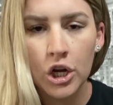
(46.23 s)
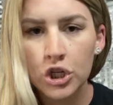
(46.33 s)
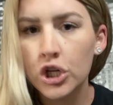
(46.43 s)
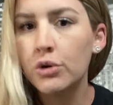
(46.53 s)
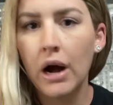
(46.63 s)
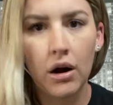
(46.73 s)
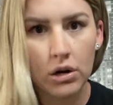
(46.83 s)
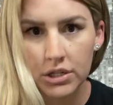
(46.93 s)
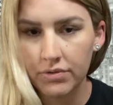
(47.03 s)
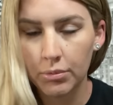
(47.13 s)
2
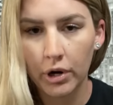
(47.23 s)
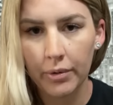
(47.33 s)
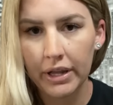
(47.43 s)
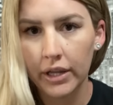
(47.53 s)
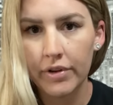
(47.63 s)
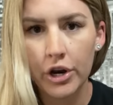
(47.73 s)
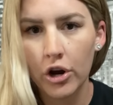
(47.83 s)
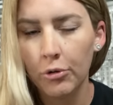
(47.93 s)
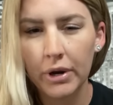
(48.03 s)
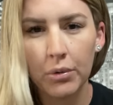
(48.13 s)
hours from where we live and
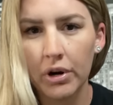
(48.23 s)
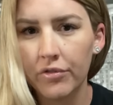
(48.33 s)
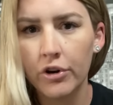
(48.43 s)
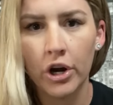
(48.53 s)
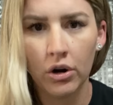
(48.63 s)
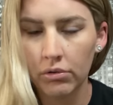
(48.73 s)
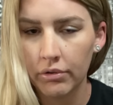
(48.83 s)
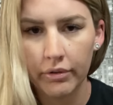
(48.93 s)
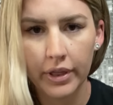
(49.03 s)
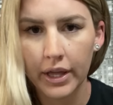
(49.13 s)
nobody would have
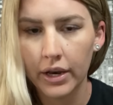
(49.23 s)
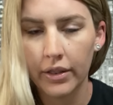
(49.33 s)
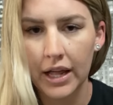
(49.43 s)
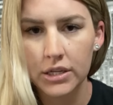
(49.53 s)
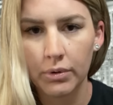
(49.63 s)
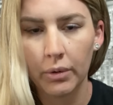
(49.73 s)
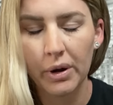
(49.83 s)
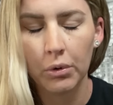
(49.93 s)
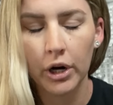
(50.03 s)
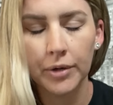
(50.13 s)
known that that's where we
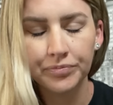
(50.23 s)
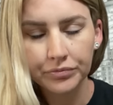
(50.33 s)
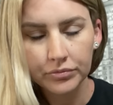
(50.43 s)
were.